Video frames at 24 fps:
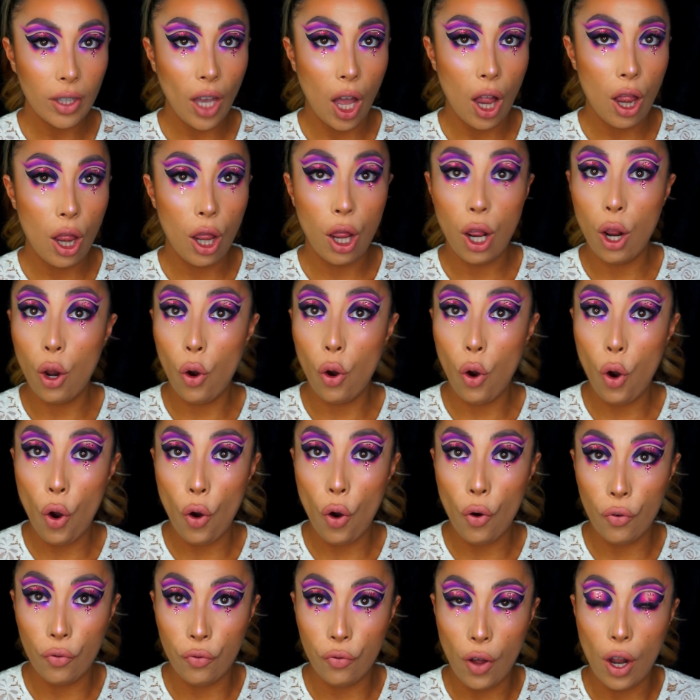
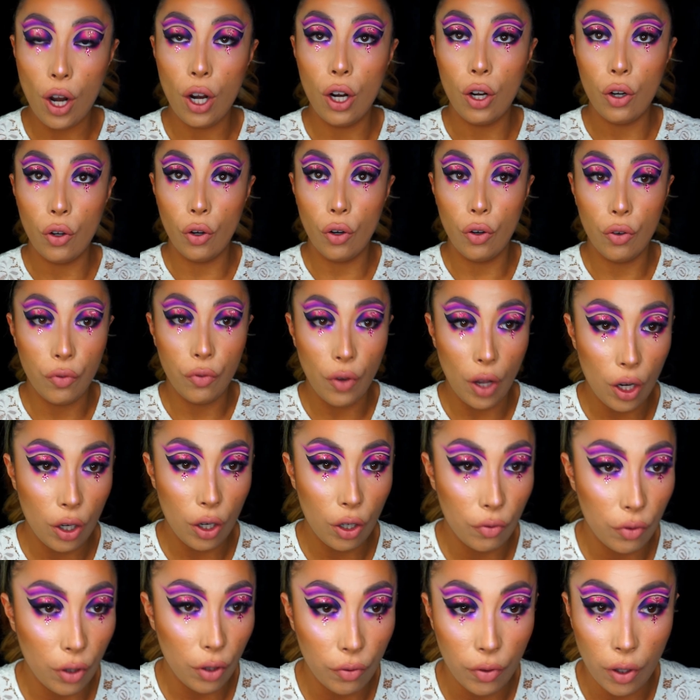Love, love,
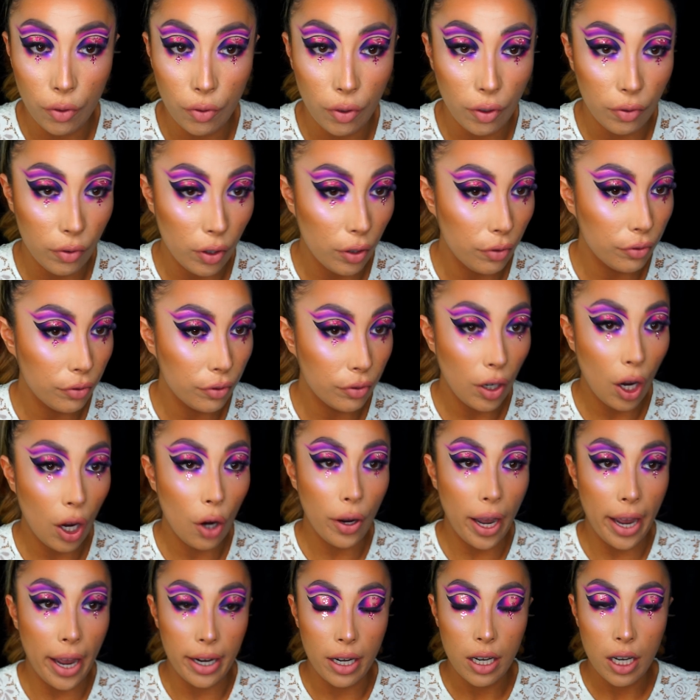love, love, love, love, love.
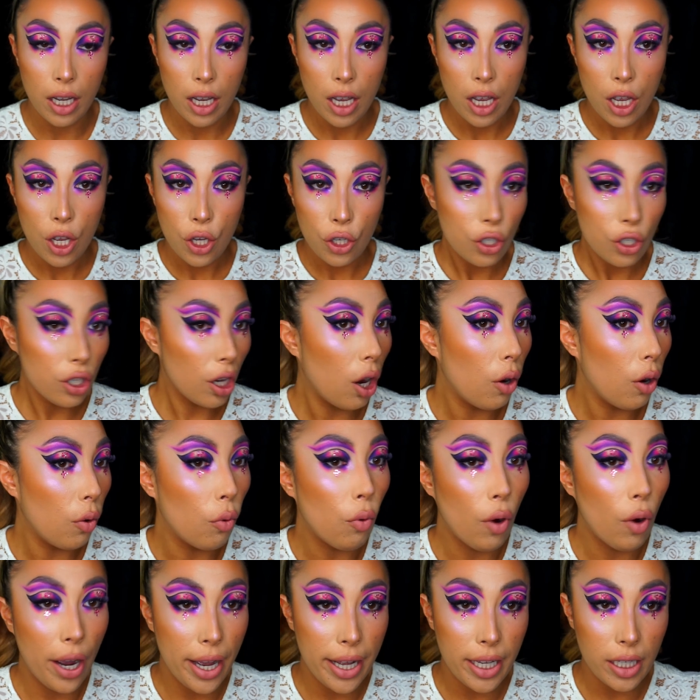Okay, so
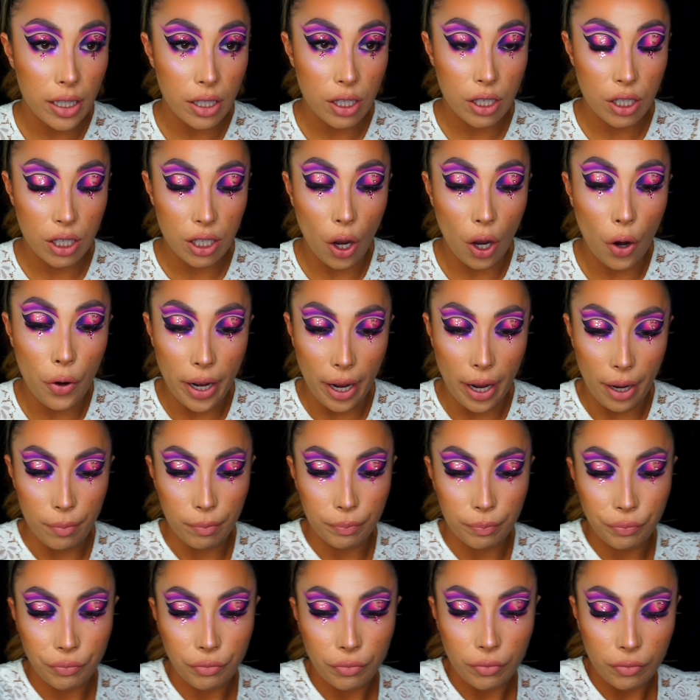what else? Oh yeah,
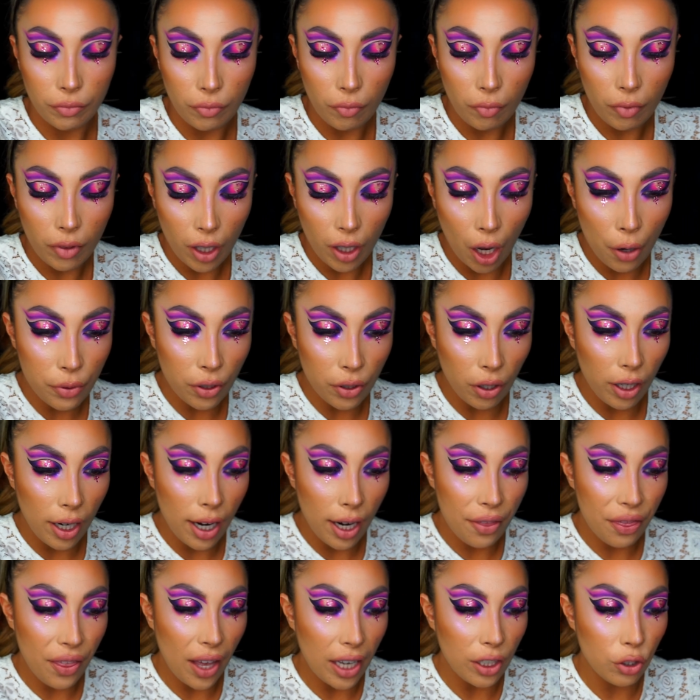I was gonna
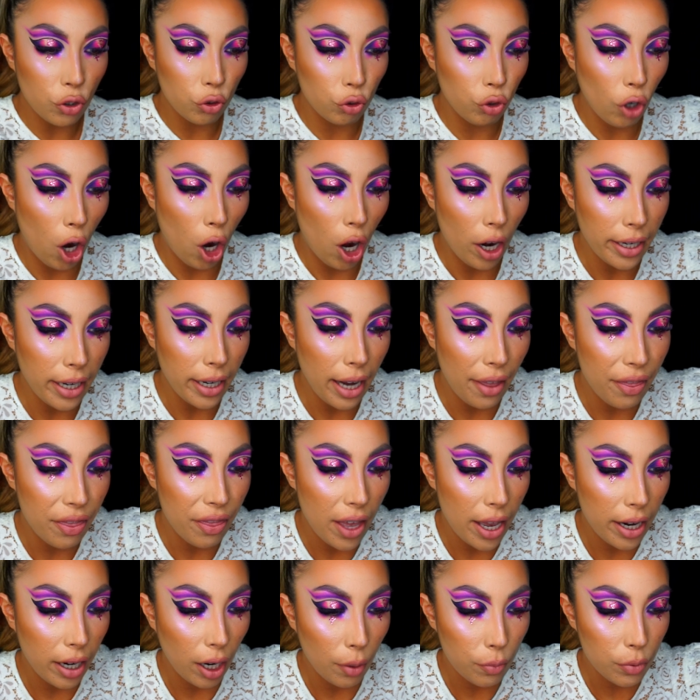let that dry and
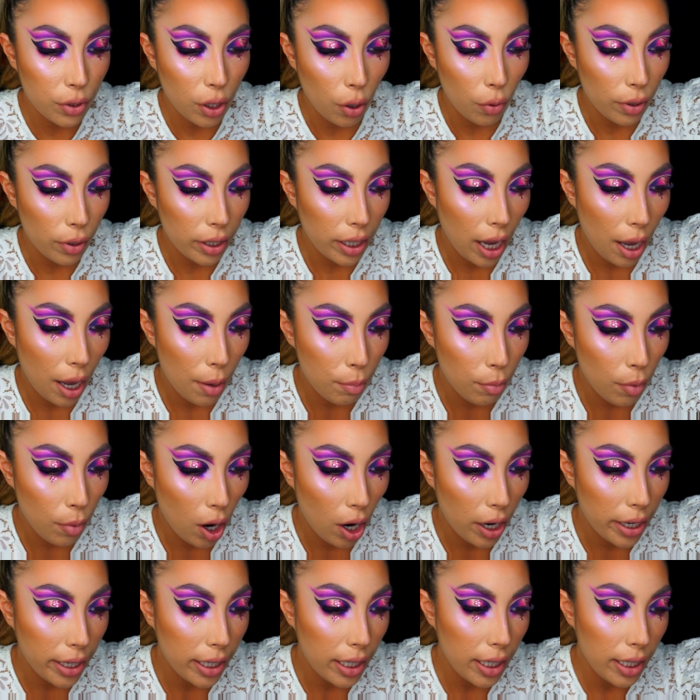then I was gonna get
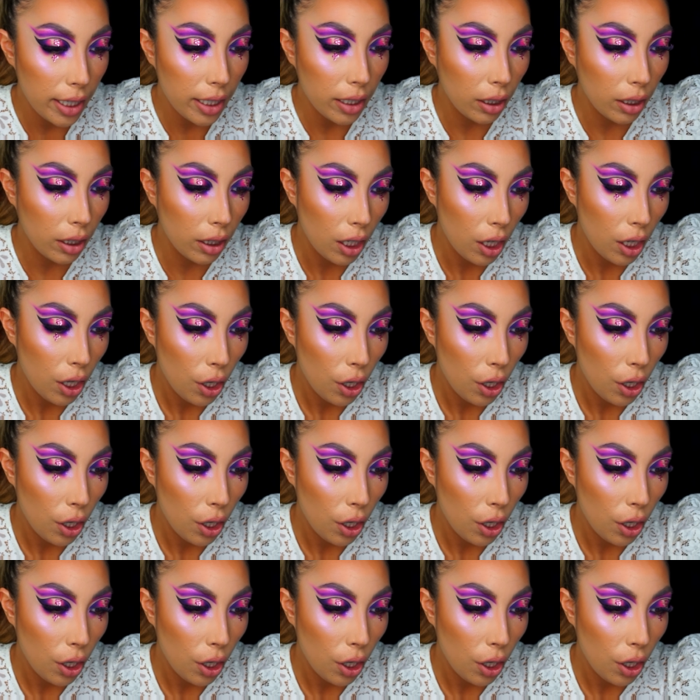my little